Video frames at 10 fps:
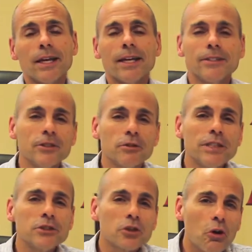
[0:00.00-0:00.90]
And you know,
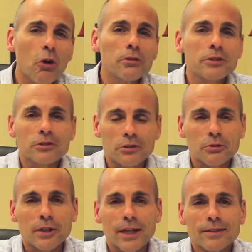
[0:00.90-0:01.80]
he's called us to
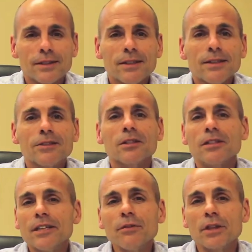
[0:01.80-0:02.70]
do that, to
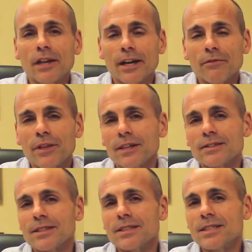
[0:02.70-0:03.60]
live a life that
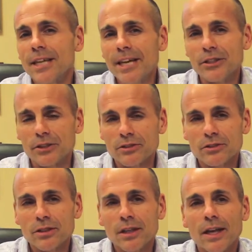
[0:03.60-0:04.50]
is
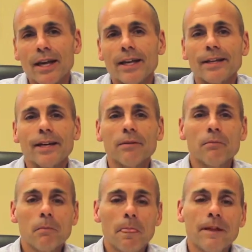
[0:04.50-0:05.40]
contagious and
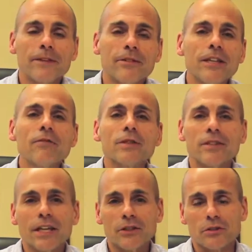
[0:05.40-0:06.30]
that is
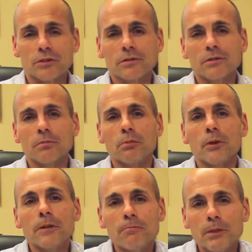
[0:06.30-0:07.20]
invitational to
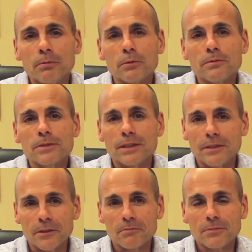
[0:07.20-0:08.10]
bring people to
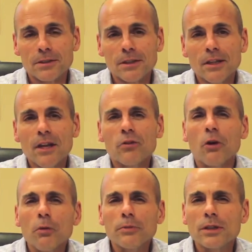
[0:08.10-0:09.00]
him. So I
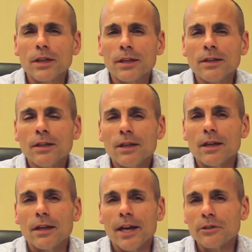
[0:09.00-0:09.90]
hope today,
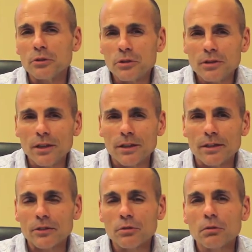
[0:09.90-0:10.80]
as you study,
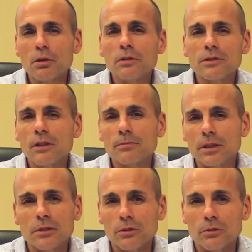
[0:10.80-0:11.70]
that you learn
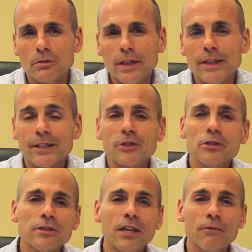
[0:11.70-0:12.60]
something new and that you're
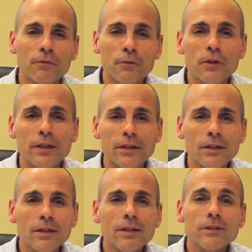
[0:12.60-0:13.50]
set
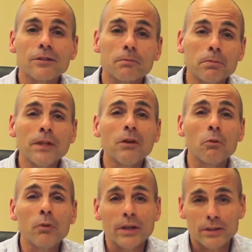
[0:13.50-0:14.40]
free to be a
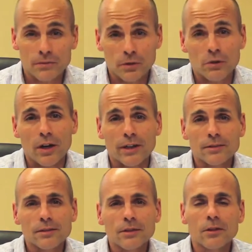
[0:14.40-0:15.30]
witness for
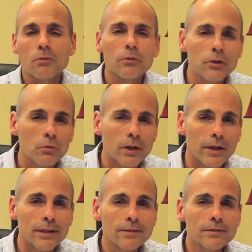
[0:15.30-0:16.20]
Christ in a real
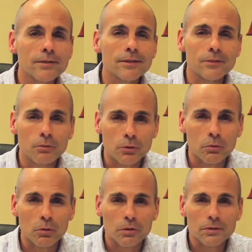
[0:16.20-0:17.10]
way in the real
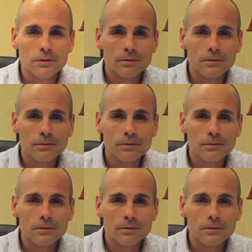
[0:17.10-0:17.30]
world.